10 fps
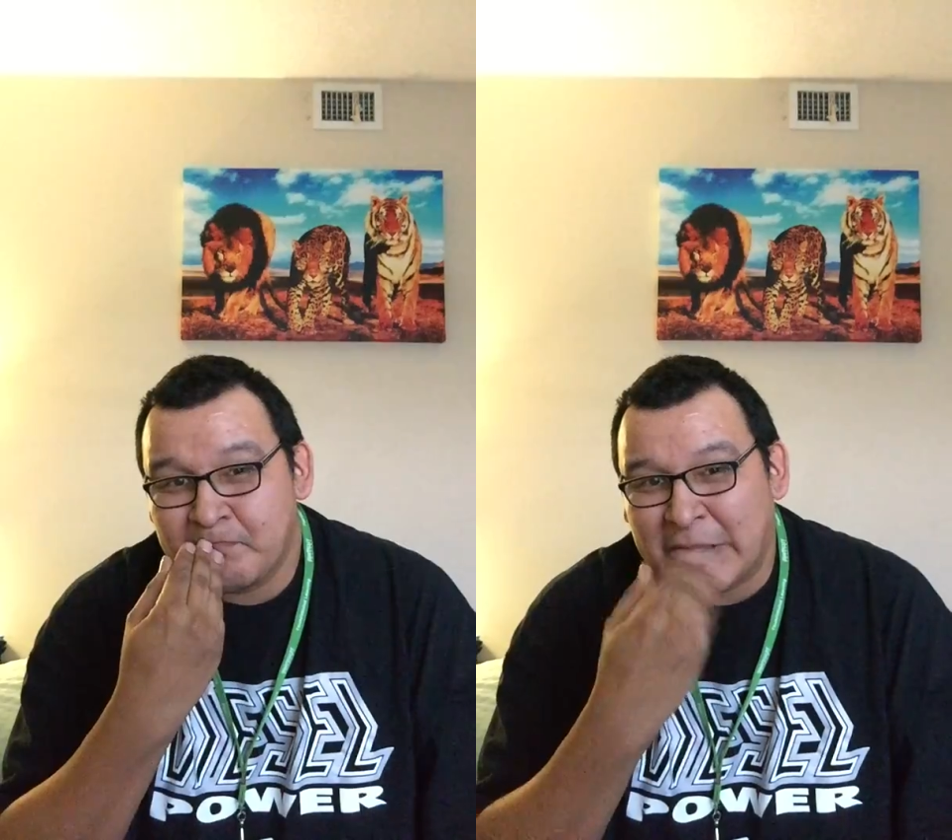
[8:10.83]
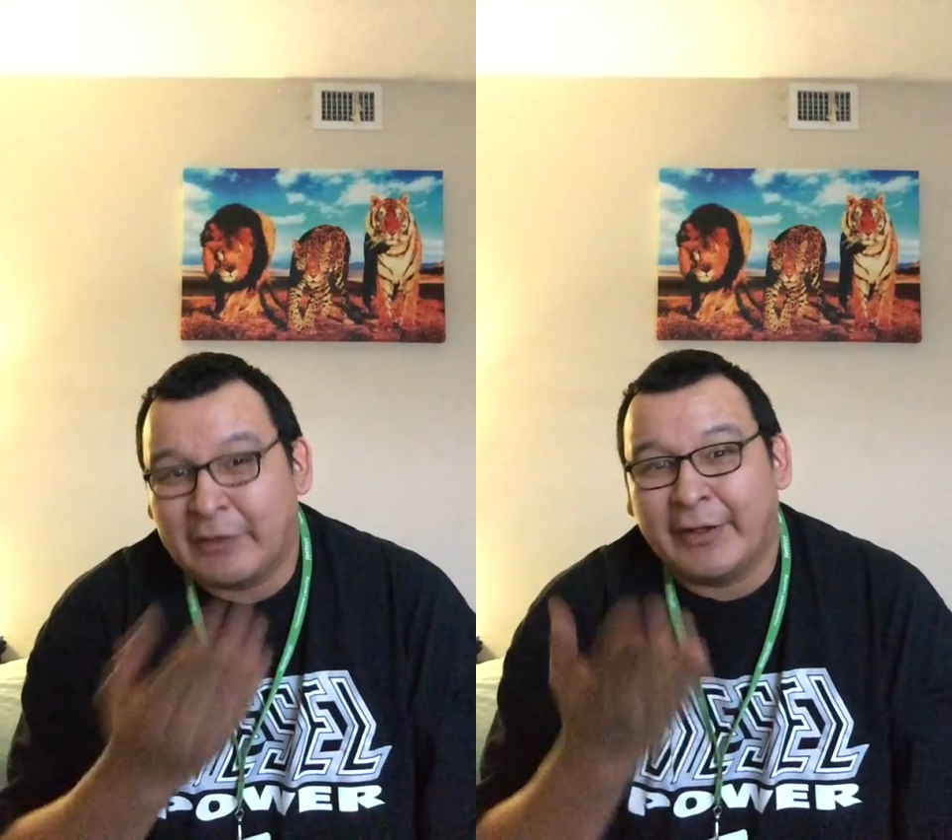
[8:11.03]

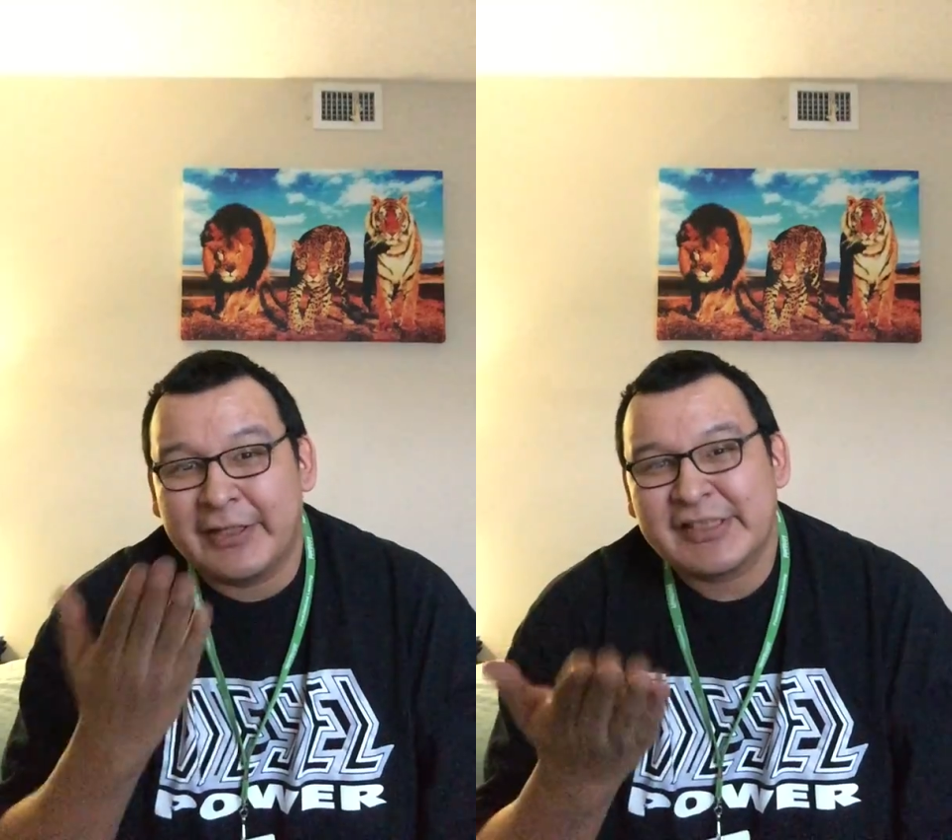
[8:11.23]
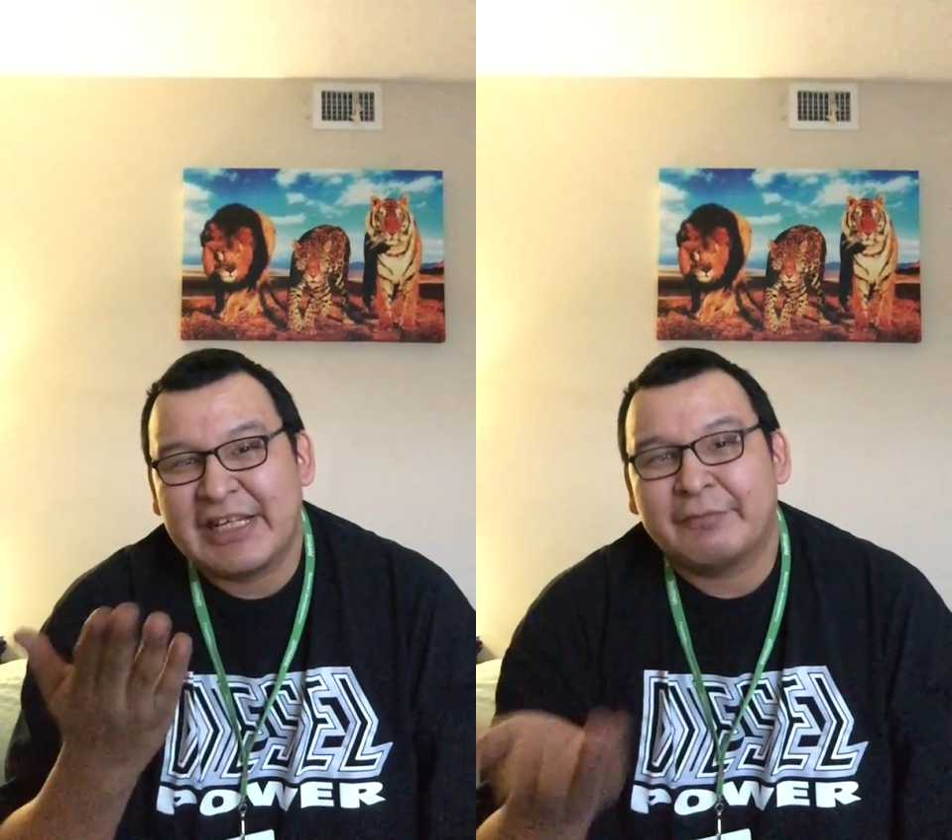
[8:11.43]
My
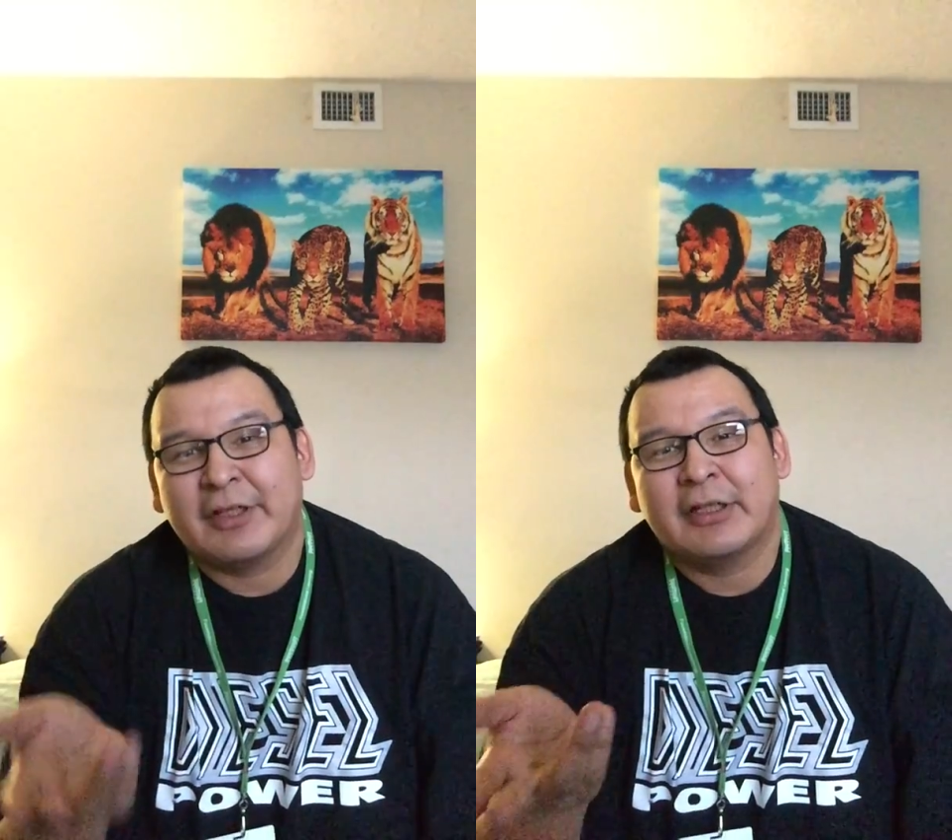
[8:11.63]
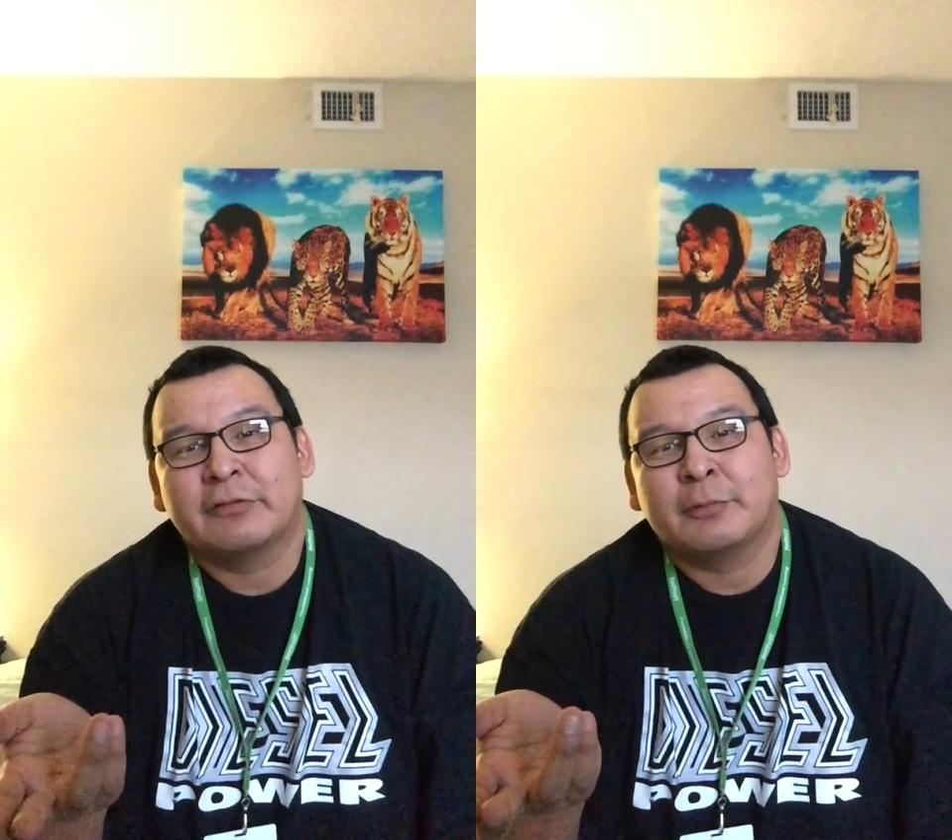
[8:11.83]
greatest gift
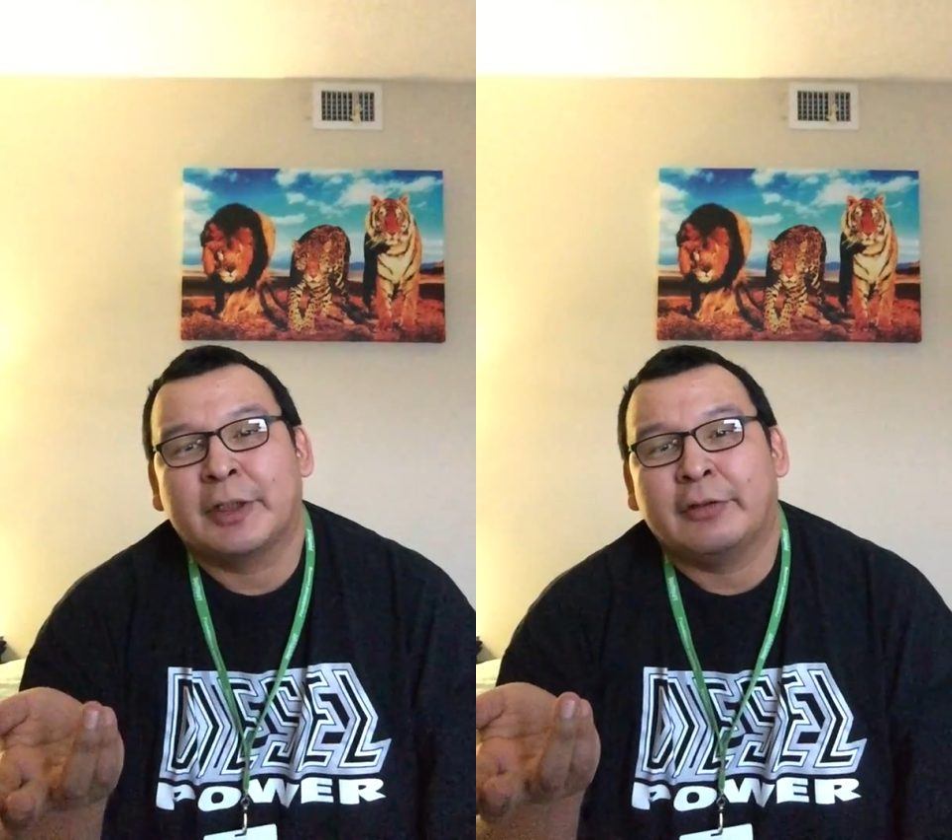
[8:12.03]
I got from my